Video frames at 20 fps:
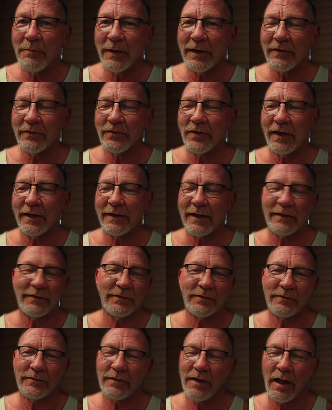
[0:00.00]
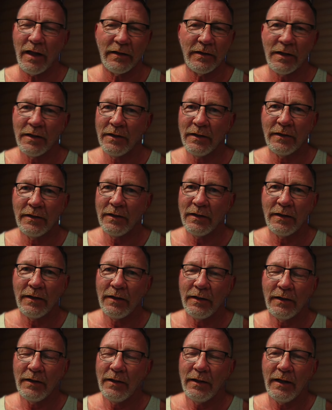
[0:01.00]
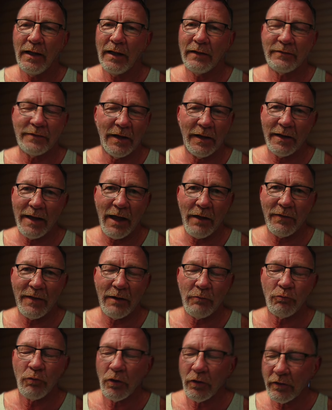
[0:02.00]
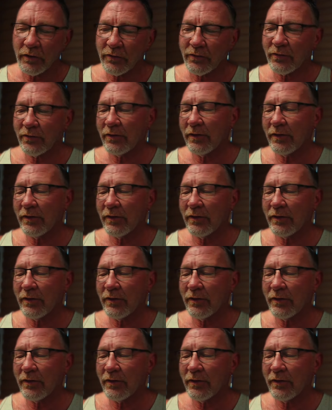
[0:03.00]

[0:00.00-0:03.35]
And it's like, that's not how that works.